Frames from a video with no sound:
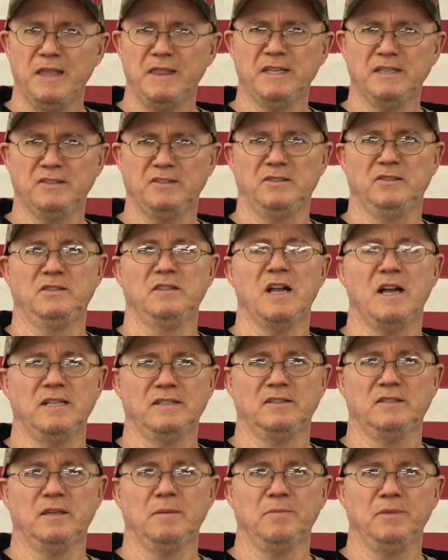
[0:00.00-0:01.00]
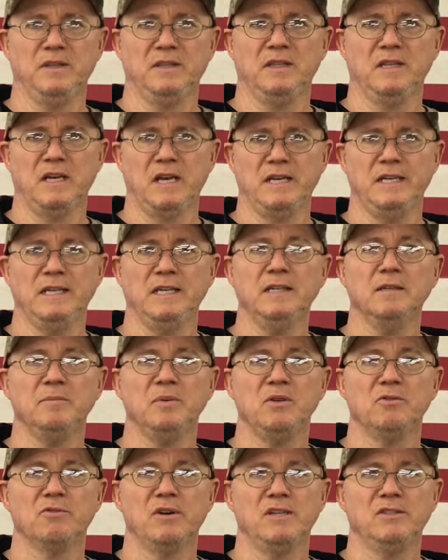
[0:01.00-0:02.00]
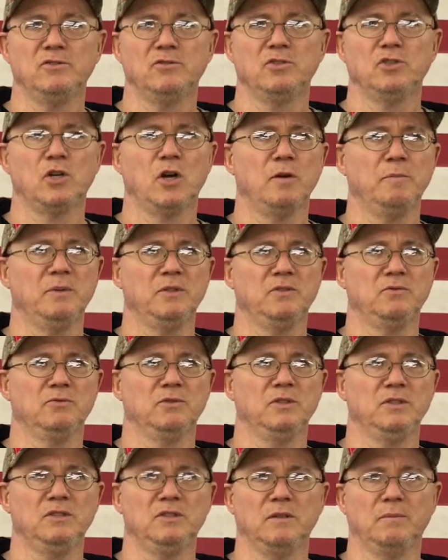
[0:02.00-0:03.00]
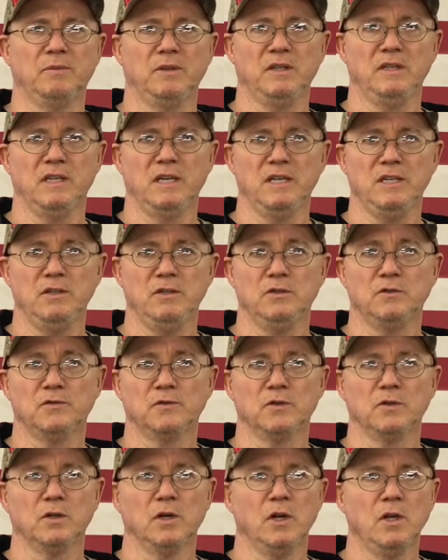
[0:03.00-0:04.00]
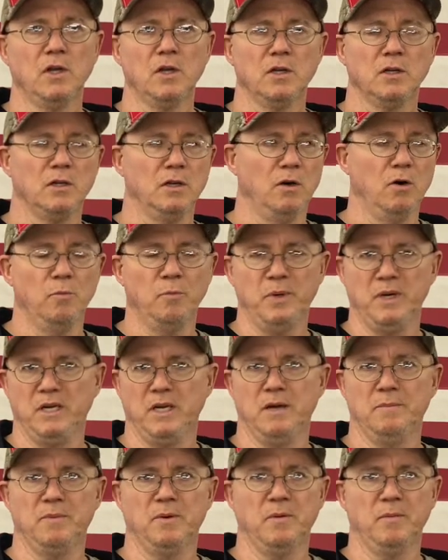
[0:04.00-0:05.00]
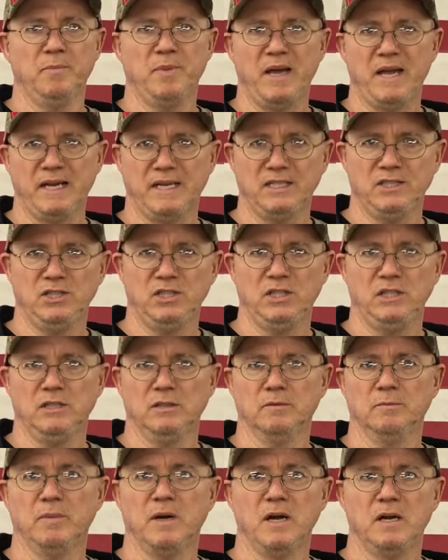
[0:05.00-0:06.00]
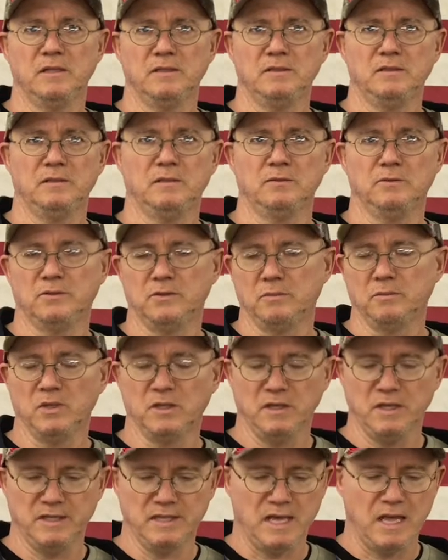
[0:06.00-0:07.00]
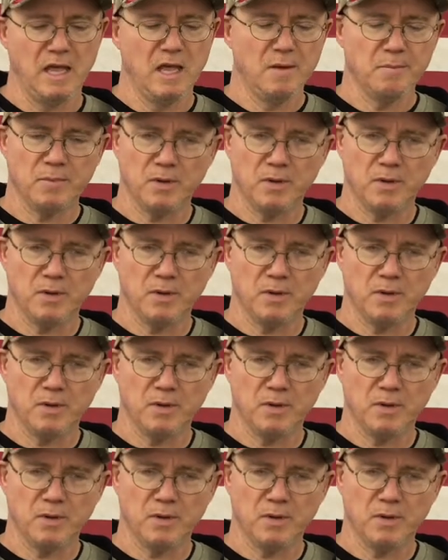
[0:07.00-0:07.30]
This is not something that I need to be razor sharp. It's really something that I use for opening up a packaging or box or something like that.